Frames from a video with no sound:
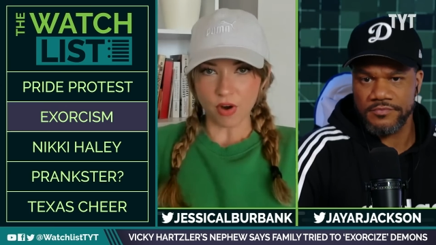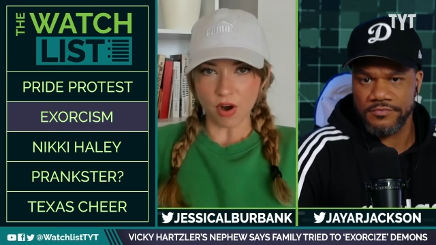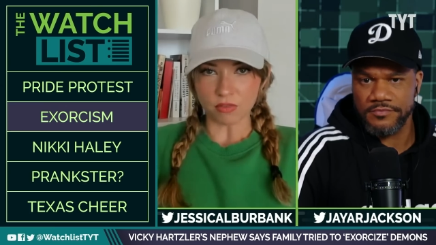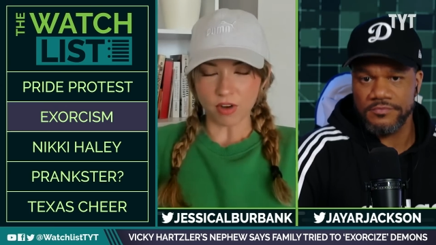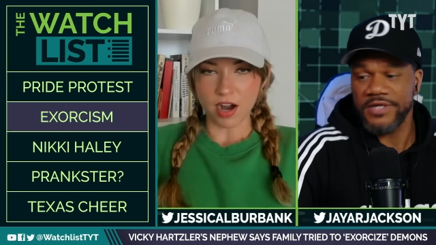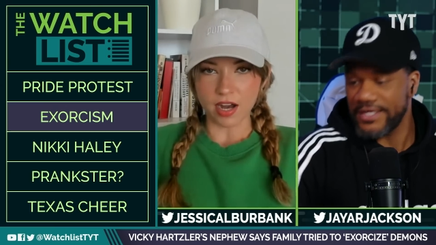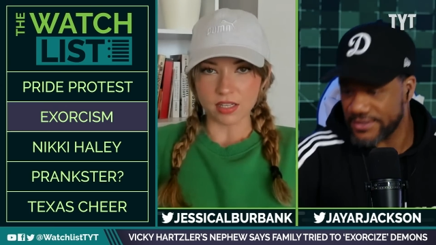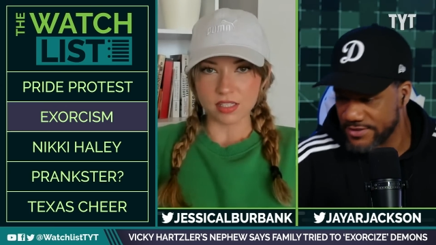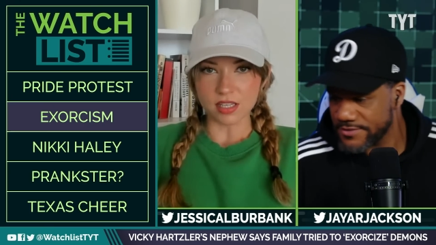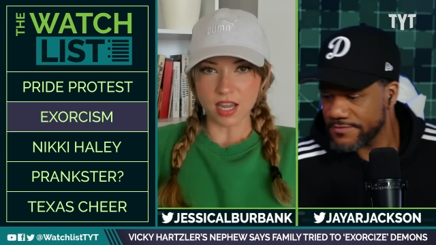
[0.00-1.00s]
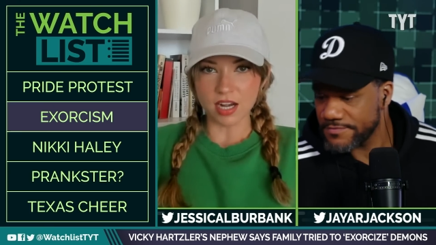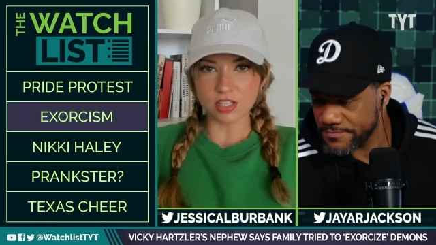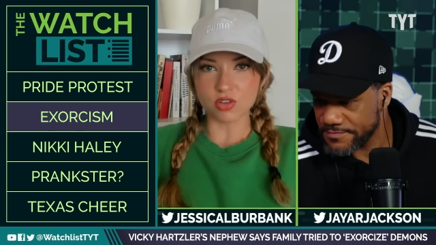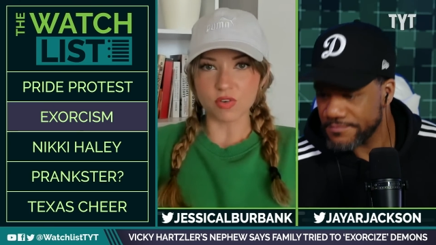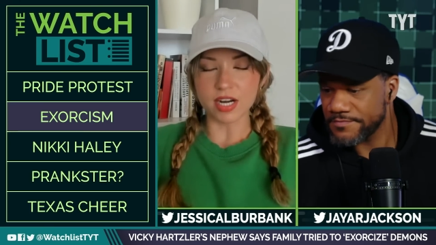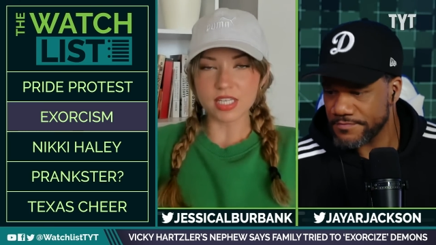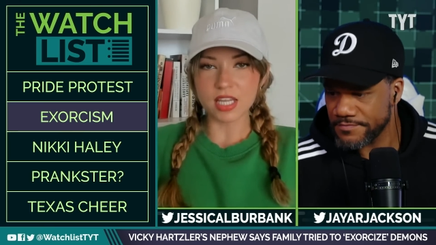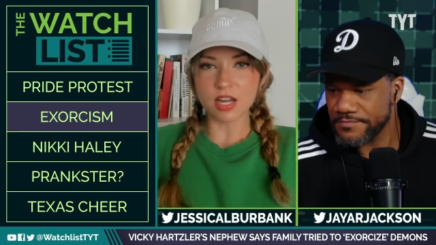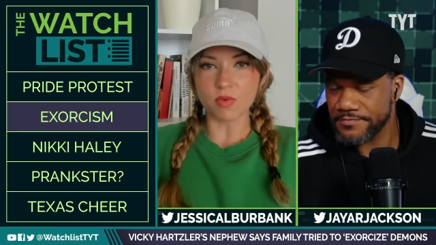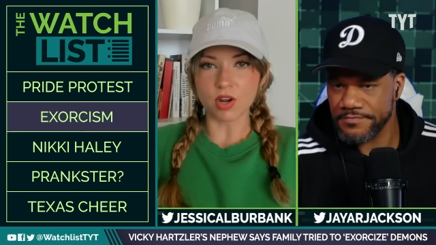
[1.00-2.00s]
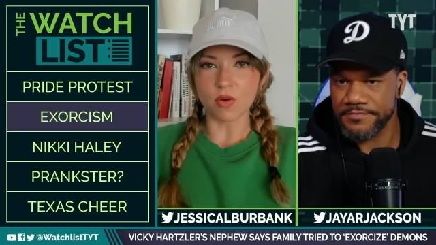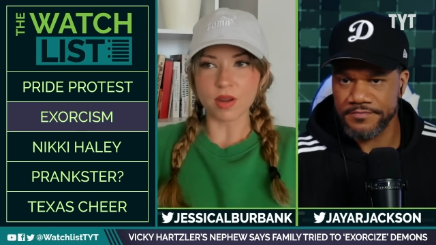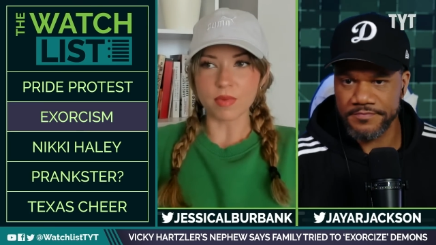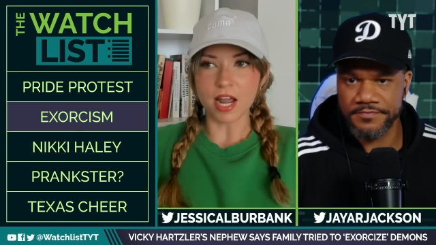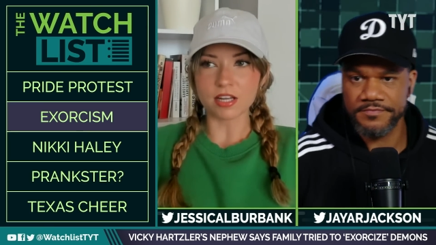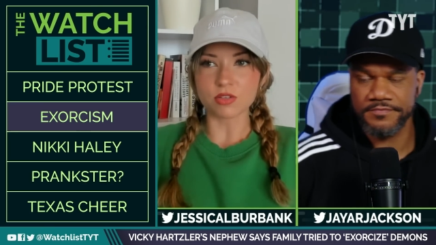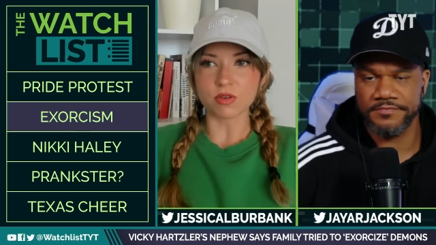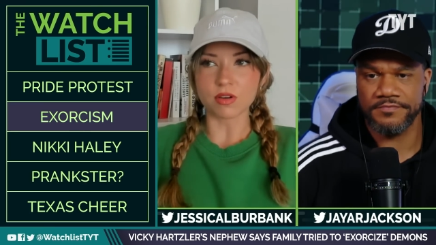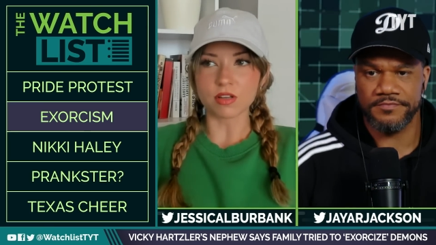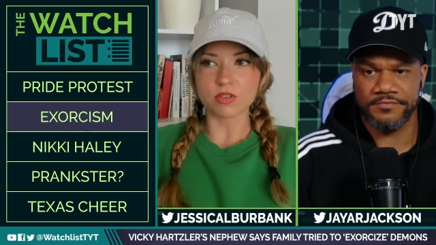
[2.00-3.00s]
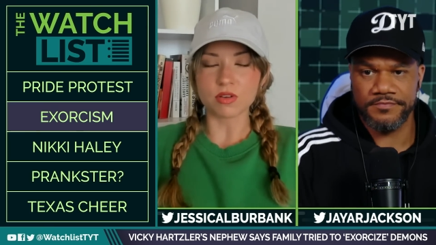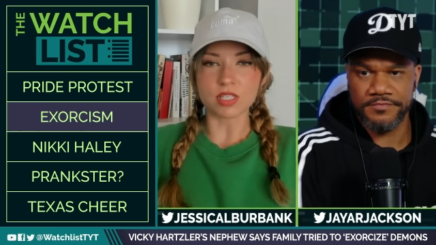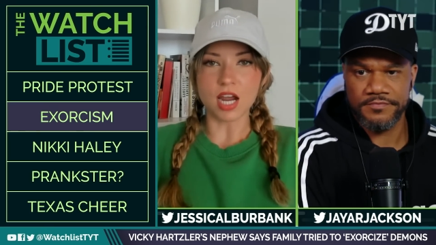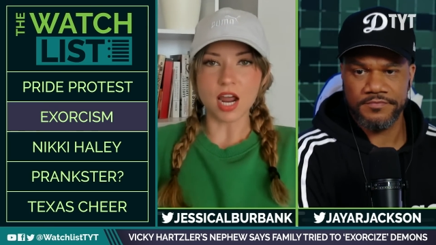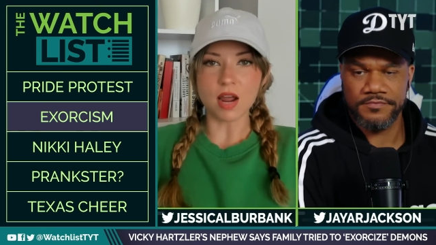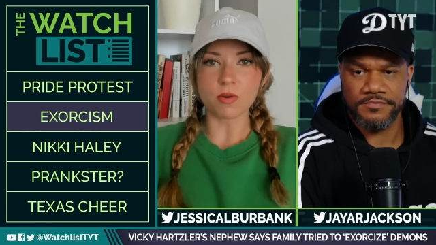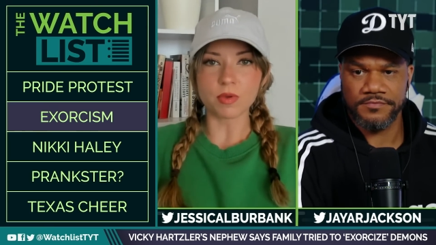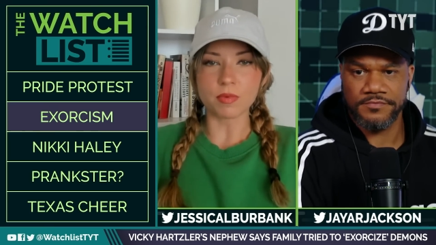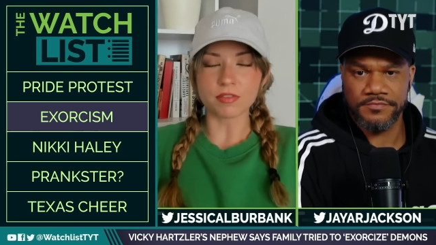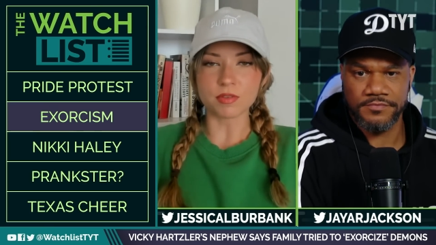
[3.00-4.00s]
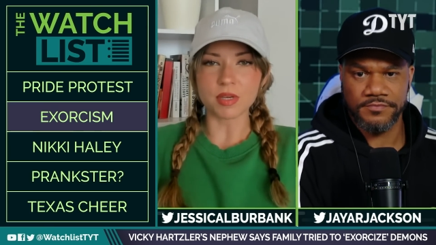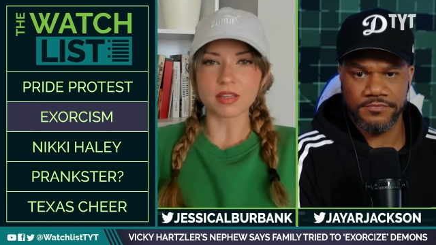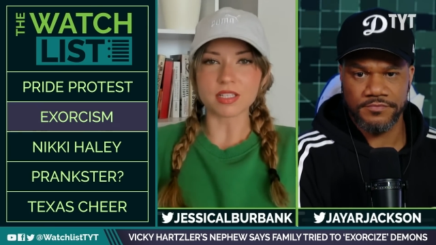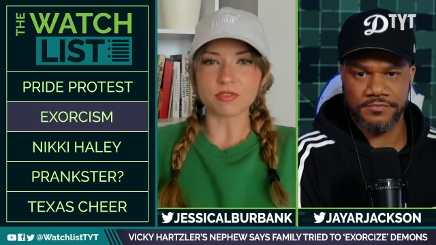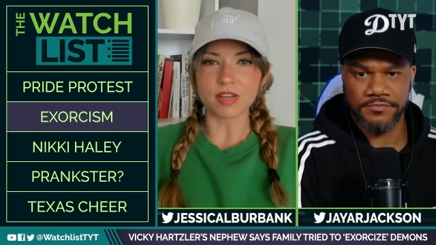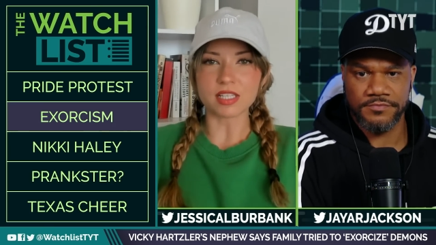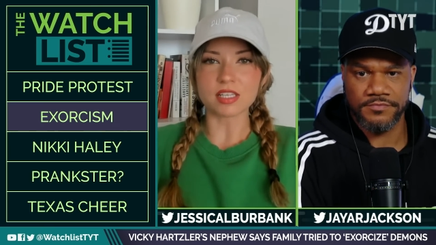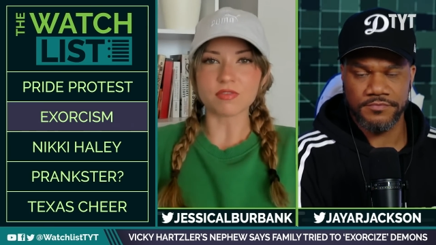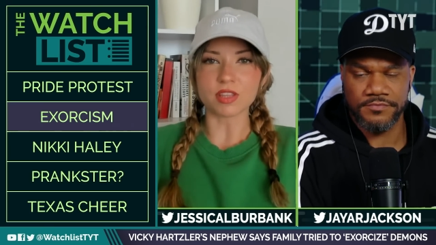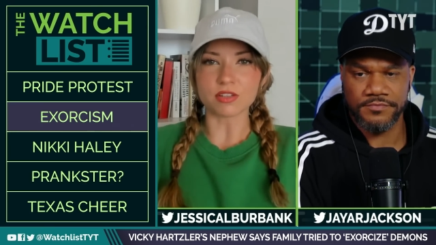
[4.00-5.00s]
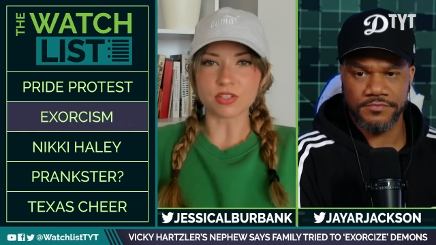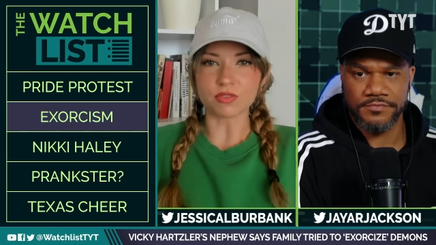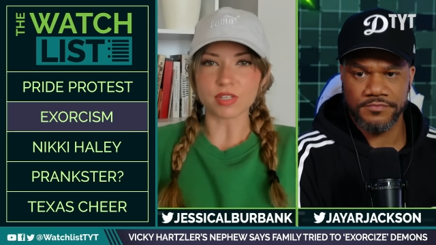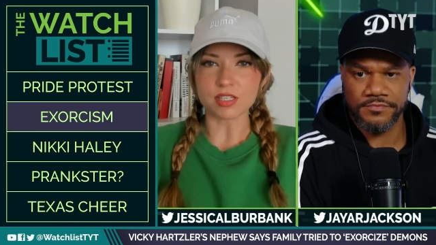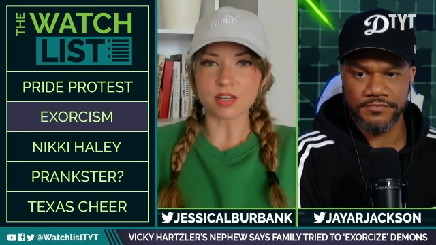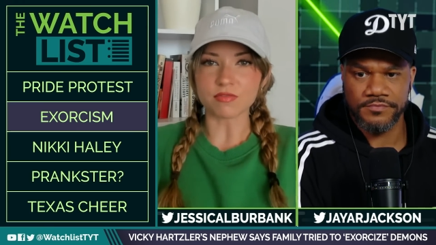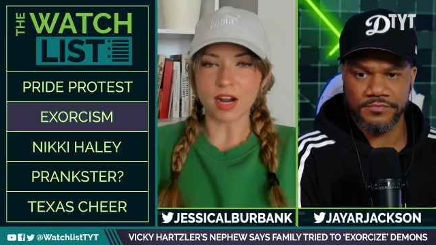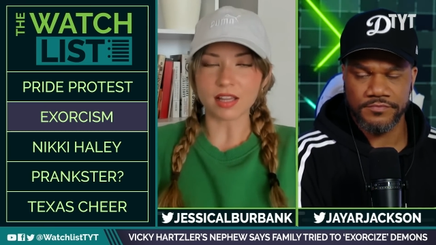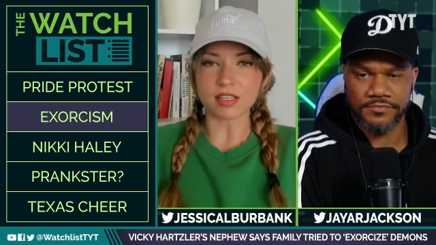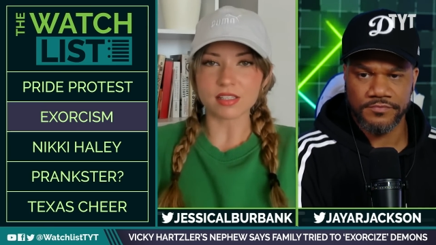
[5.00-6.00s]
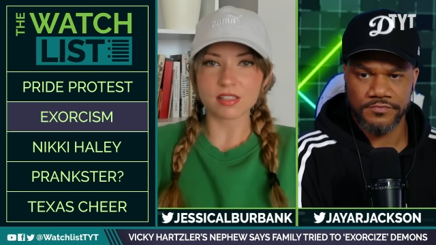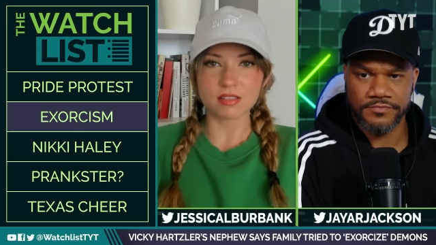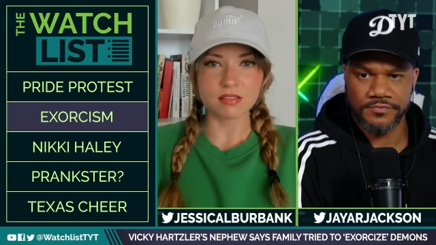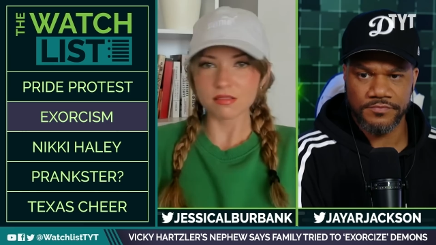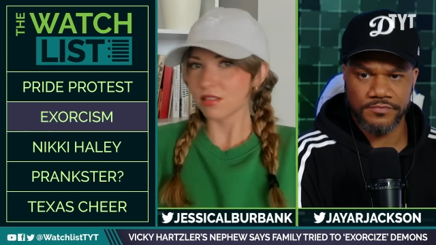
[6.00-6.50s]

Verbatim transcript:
Speaker 1: for our rights. Yes. And it's crazy that we're going back to a, to a time where people have to be on the defensive and there's the risk of violence.